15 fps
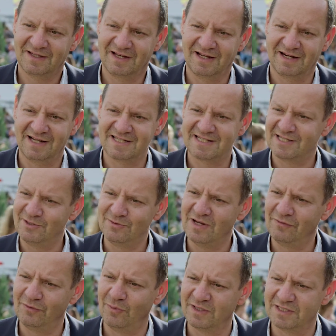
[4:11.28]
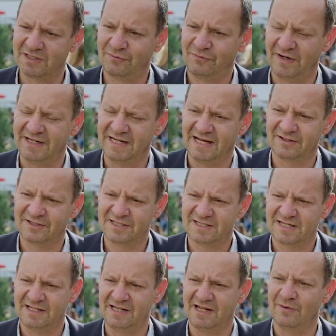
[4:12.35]
And I said, you never wanted to find out? She
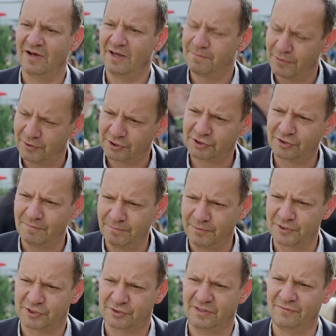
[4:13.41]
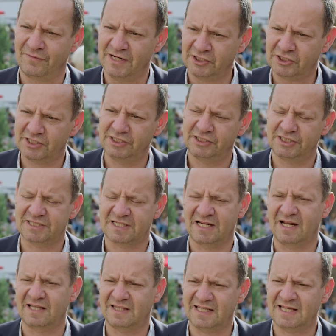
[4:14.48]
said, no. I pushed her, and eventually she
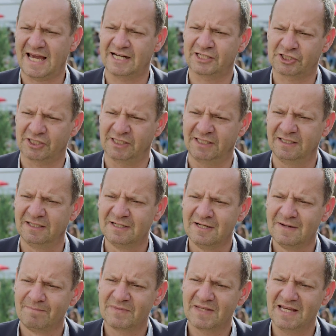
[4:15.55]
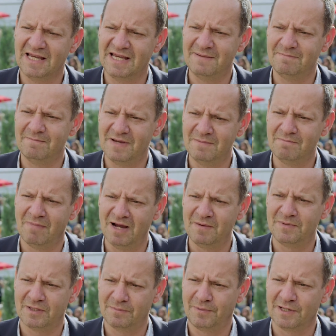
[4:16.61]
said, I think actually it might
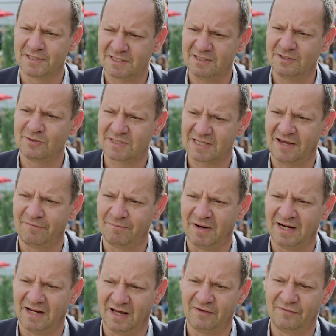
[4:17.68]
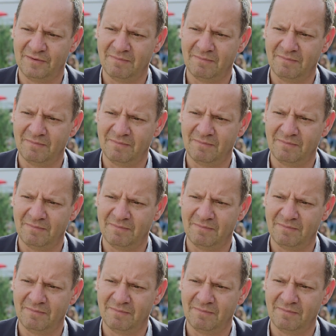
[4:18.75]
be the person who saved my life.